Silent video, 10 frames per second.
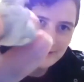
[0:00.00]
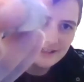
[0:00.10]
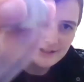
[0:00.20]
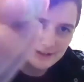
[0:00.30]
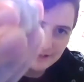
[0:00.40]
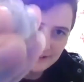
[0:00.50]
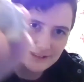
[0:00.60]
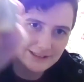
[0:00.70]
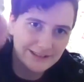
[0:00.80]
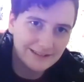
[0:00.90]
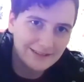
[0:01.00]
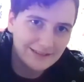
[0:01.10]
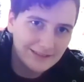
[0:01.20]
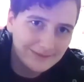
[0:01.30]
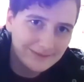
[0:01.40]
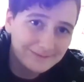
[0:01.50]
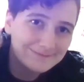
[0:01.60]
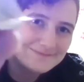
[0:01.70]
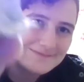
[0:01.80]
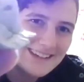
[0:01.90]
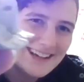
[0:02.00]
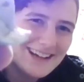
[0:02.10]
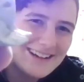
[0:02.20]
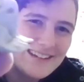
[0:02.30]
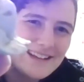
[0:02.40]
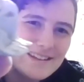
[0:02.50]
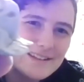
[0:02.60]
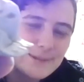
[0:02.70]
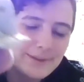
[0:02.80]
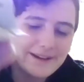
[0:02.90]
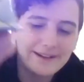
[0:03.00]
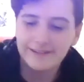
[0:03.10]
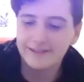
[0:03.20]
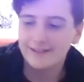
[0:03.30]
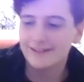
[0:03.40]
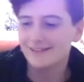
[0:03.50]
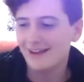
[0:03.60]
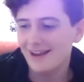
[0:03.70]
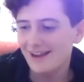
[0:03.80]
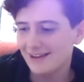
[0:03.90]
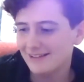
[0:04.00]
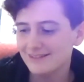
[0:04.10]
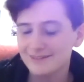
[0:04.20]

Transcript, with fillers: creatures, kind of like this one. And